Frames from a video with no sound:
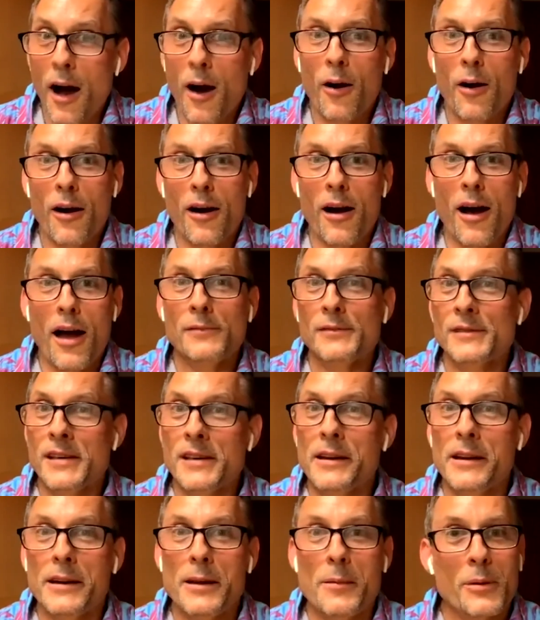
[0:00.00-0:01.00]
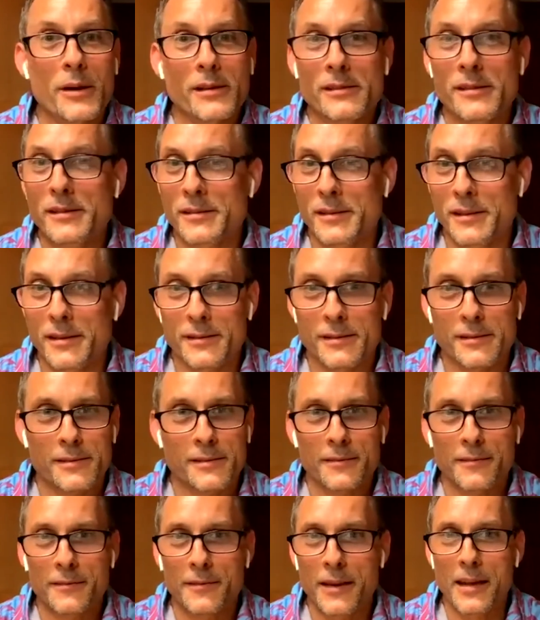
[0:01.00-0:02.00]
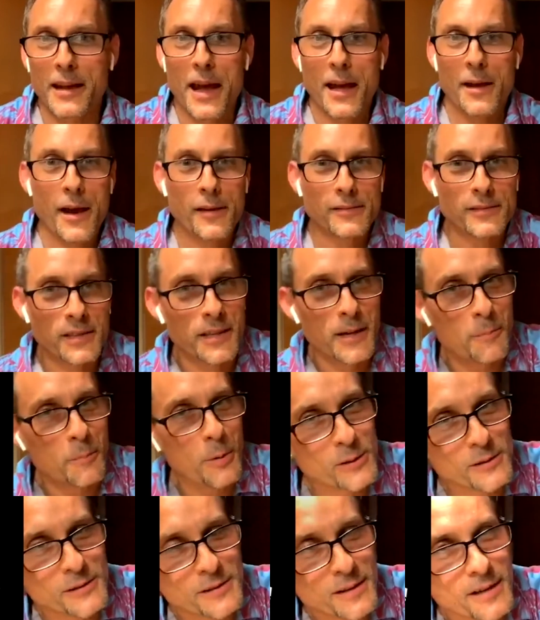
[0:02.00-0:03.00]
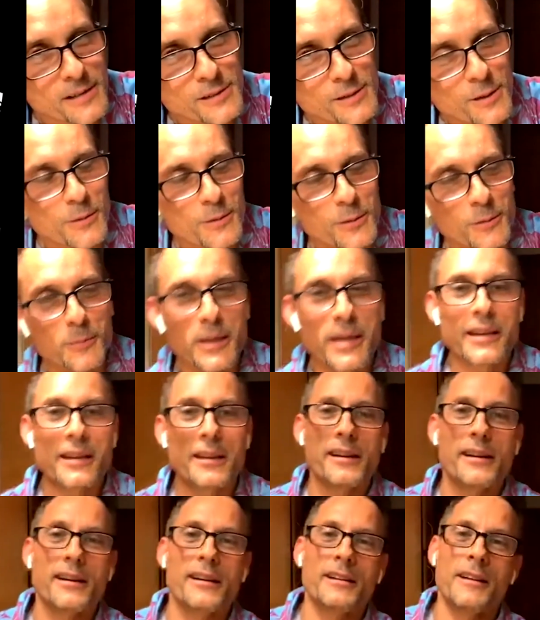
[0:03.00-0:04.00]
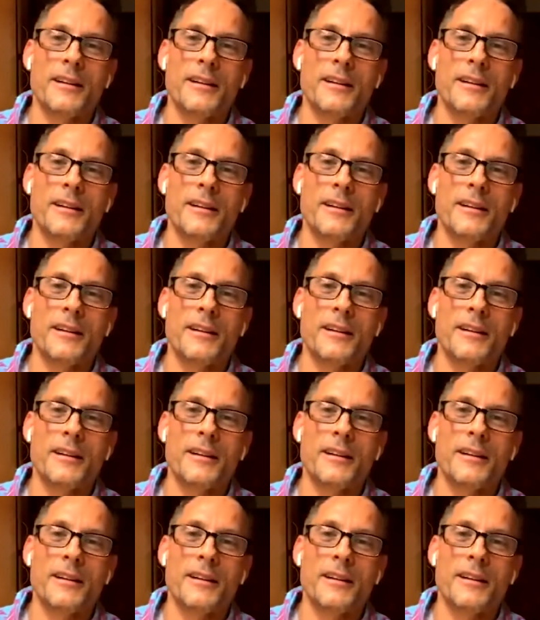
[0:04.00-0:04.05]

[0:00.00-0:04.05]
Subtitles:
I've seen it in businesses, and I've seen it posted on social media.